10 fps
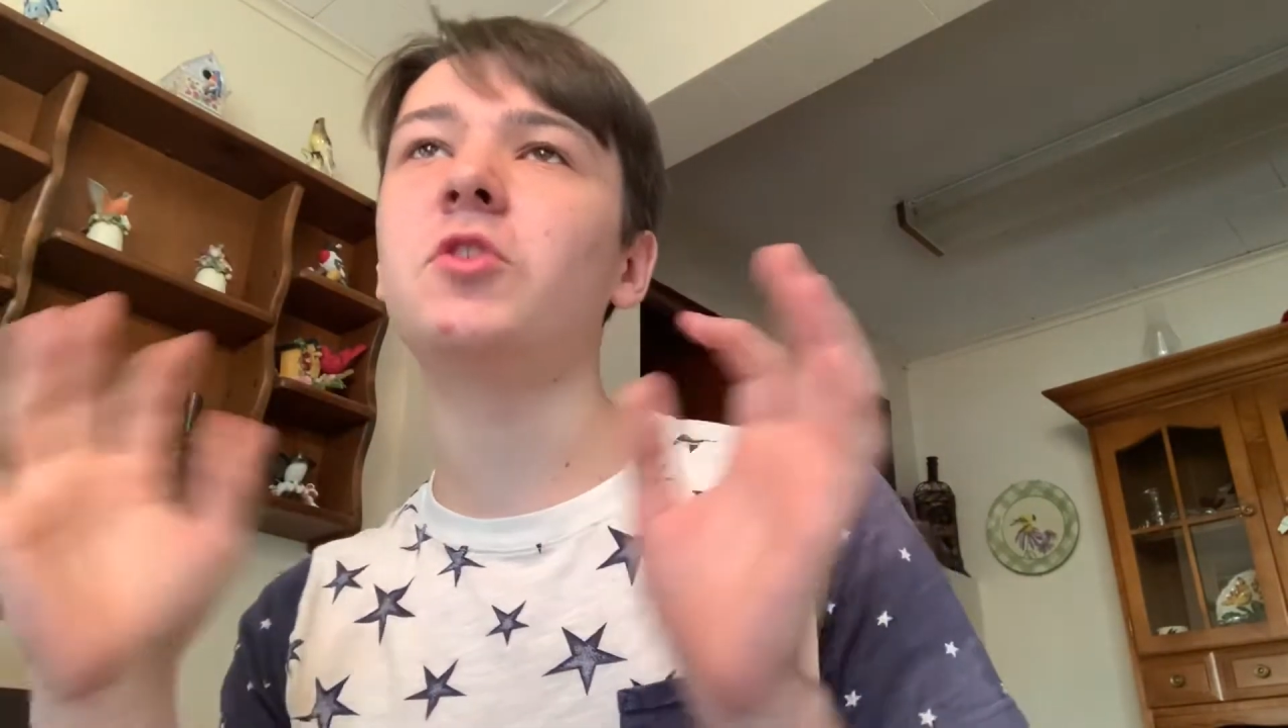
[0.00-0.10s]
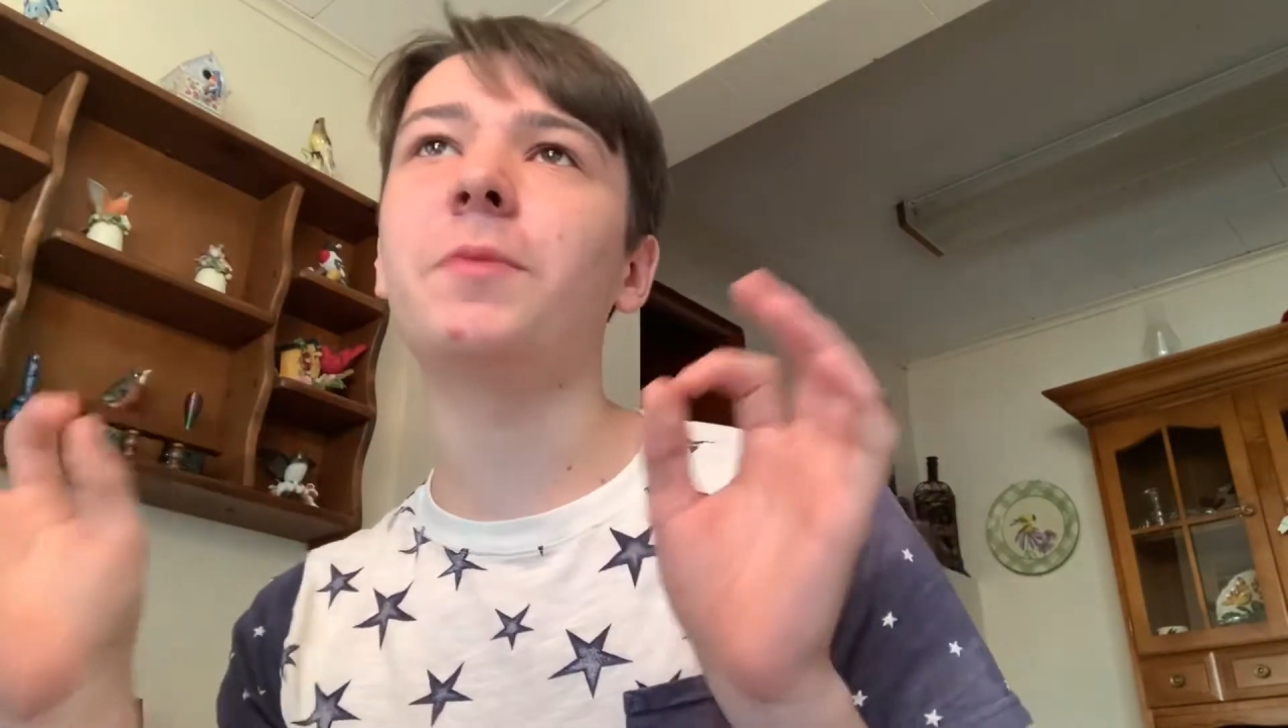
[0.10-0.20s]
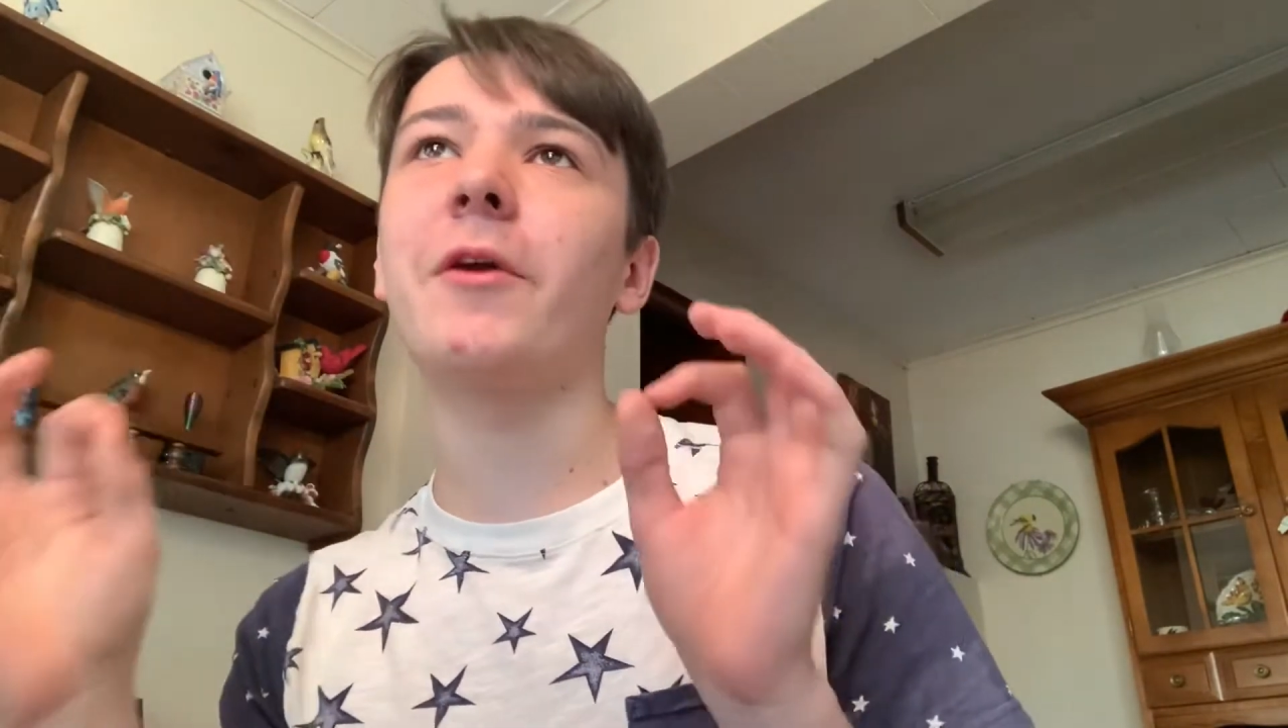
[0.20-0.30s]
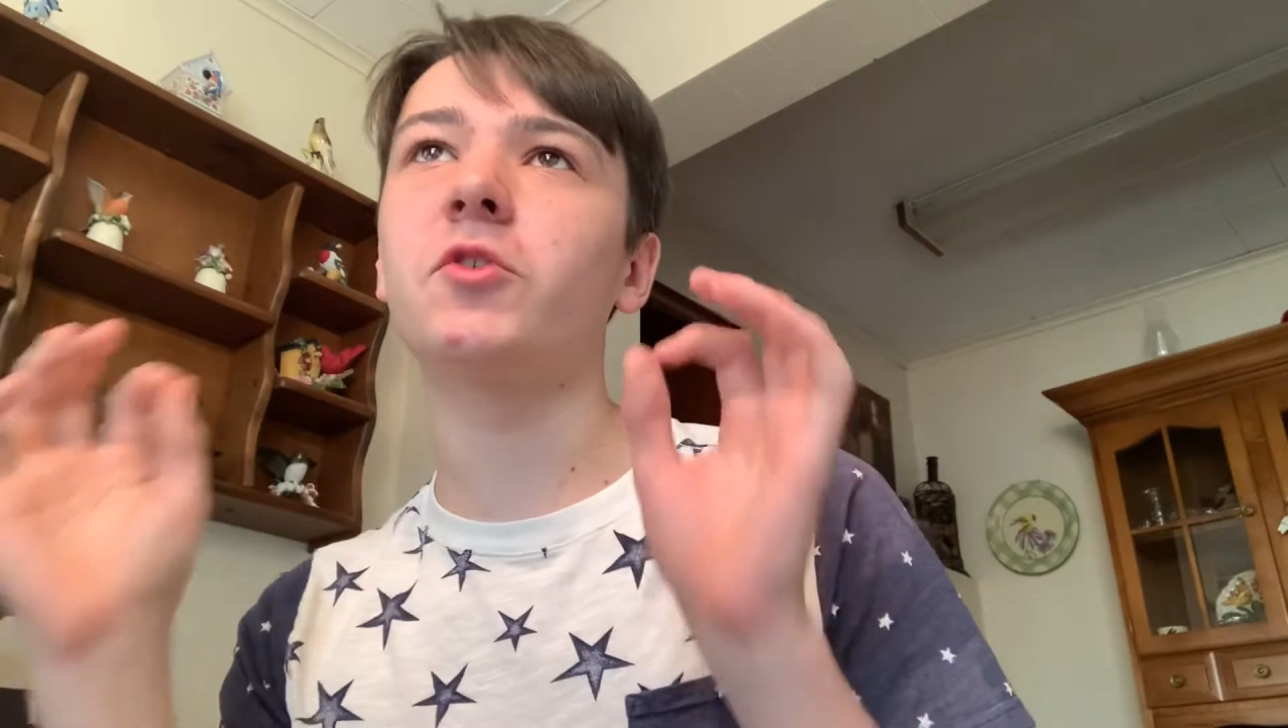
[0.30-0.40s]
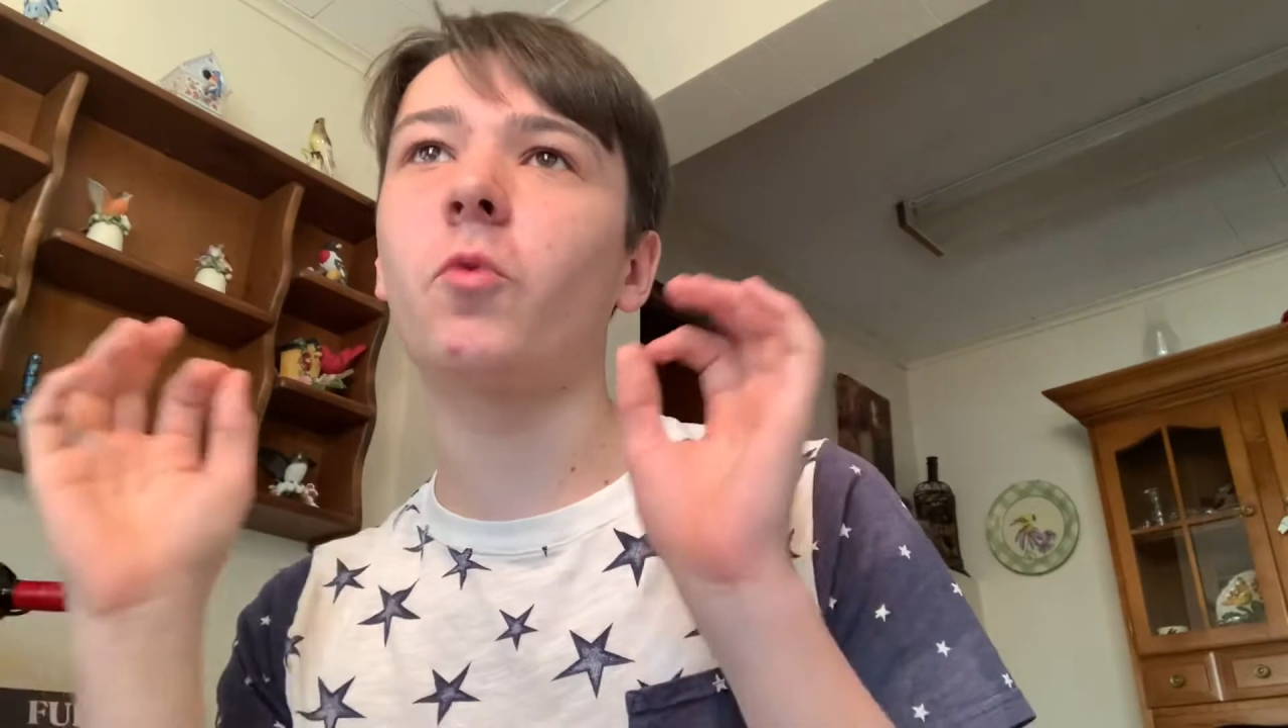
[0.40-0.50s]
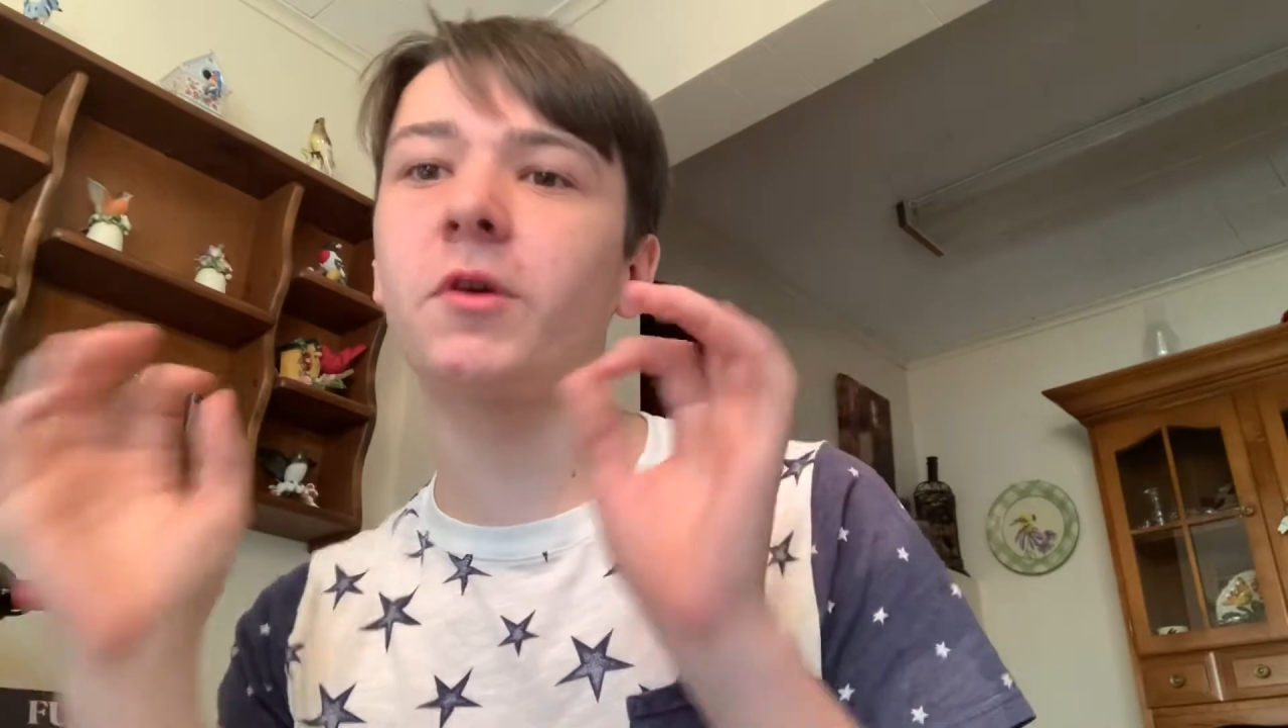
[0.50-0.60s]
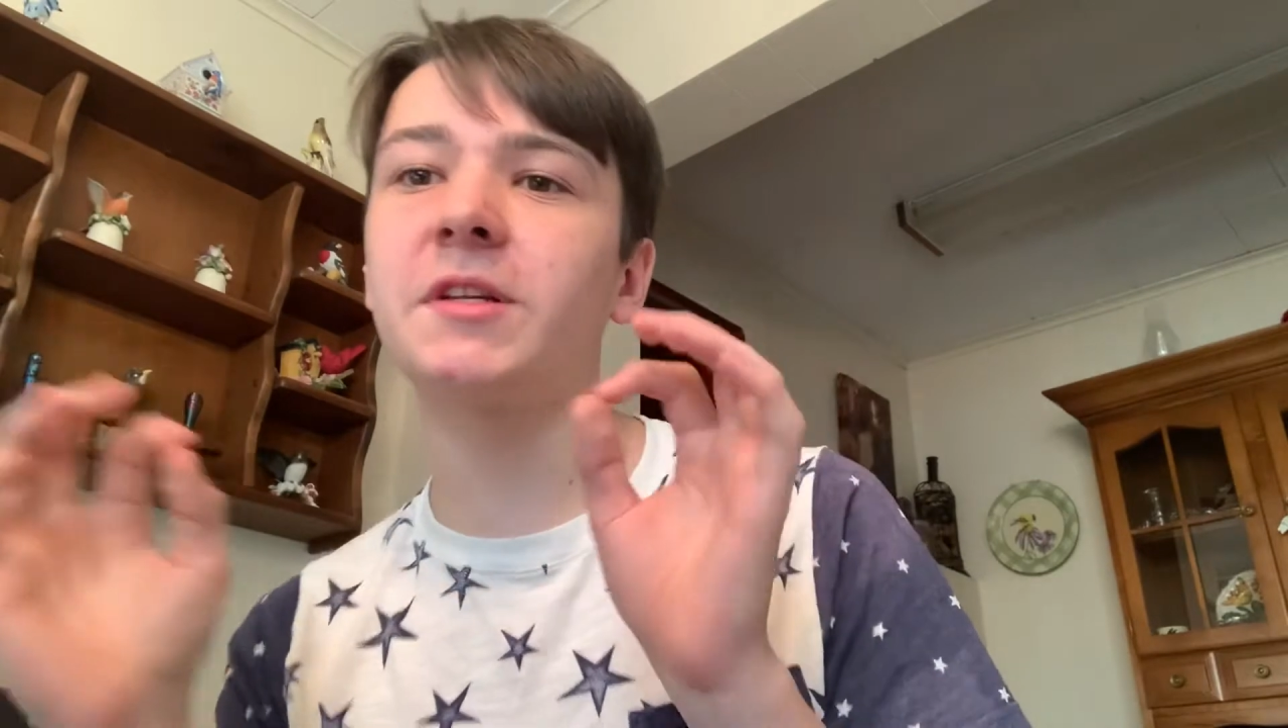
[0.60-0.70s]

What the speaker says: players will work